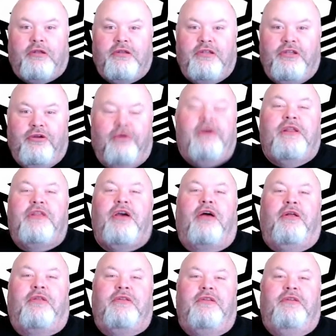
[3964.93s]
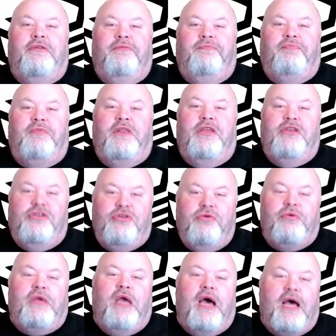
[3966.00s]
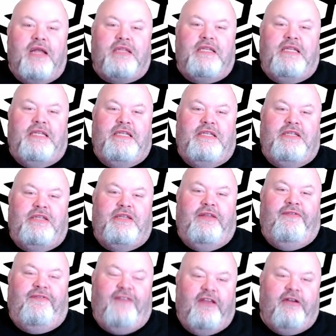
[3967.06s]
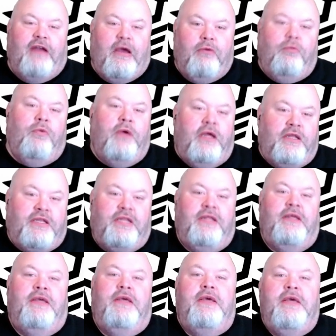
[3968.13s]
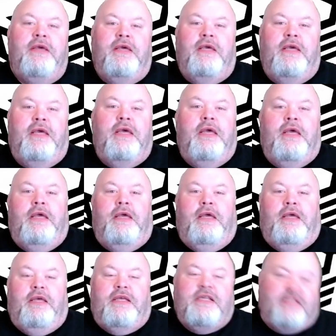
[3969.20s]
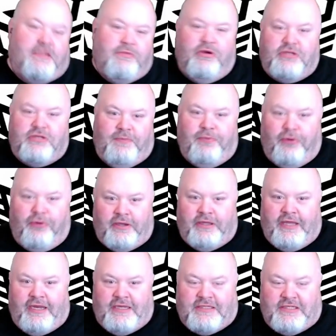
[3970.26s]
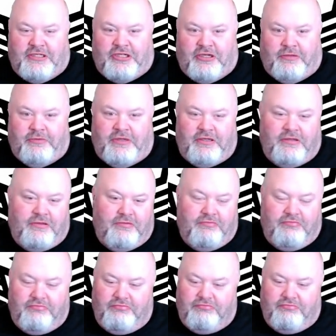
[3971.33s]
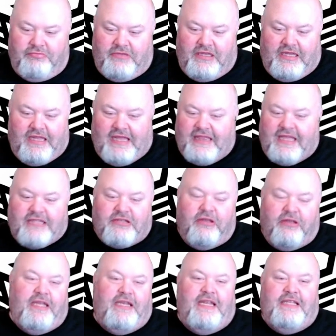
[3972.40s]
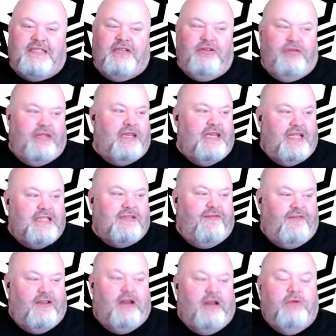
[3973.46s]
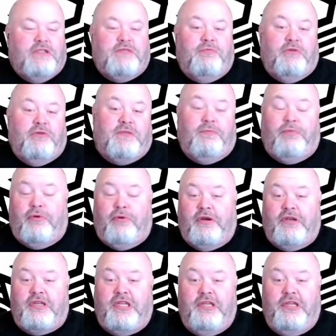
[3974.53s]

You're an adult. You got to figure out what is the most important, ladies and gentlemen. That, that's all he needs to do. He needs to figure out what's most important.